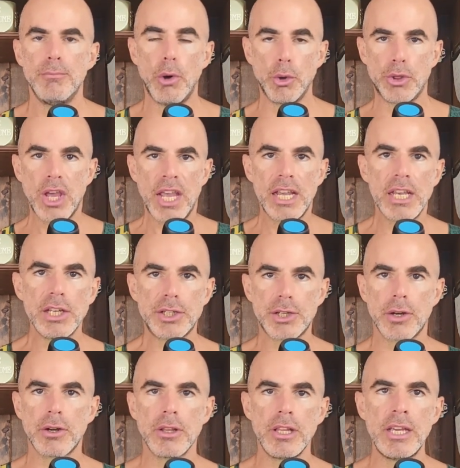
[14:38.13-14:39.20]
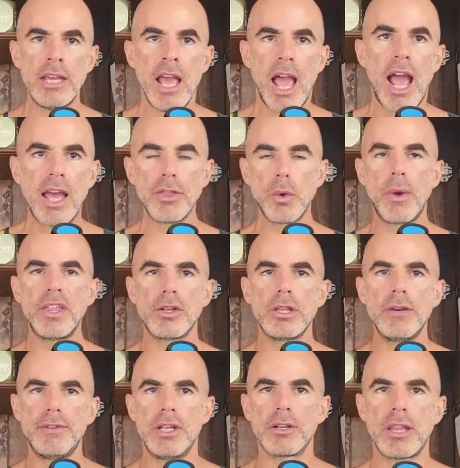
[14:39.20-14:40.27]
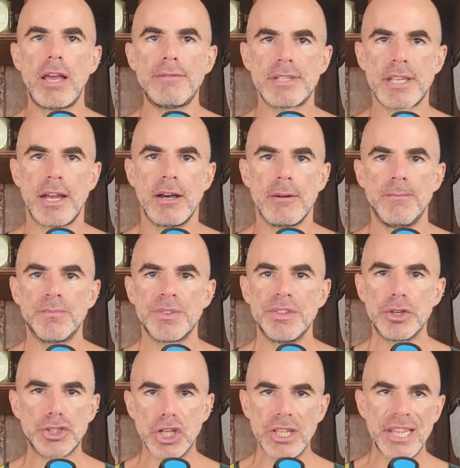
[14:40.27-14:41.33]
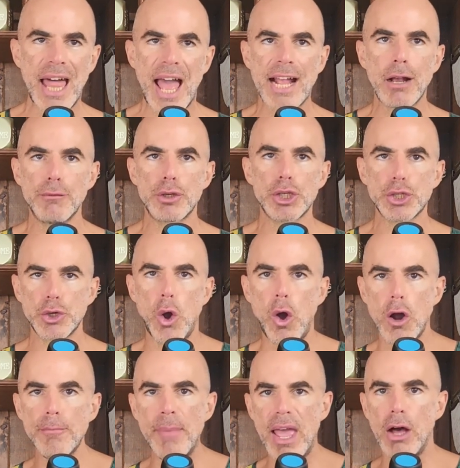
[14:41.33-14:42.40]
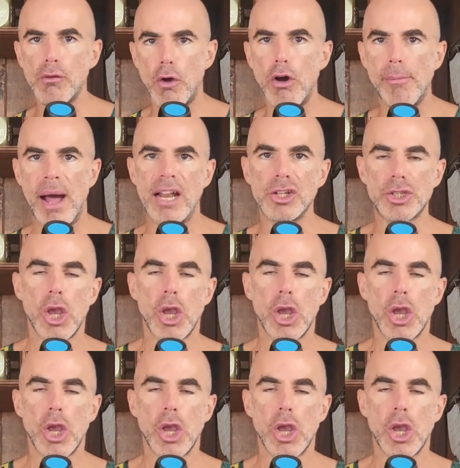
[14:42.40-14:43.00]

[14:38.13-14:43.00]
both internally and the way they're living their lifestyle. There's a lack of strong male role models,